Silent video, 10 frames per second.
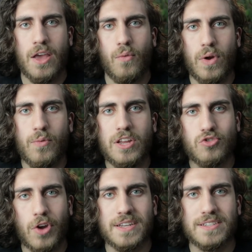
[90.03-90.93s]
when we
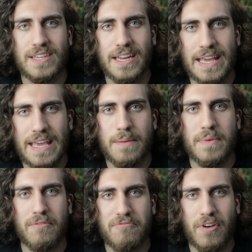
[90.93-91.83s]
trust in Him
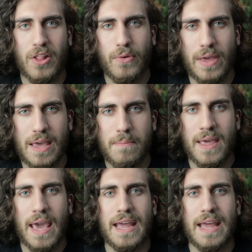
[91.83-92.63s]
and follow Him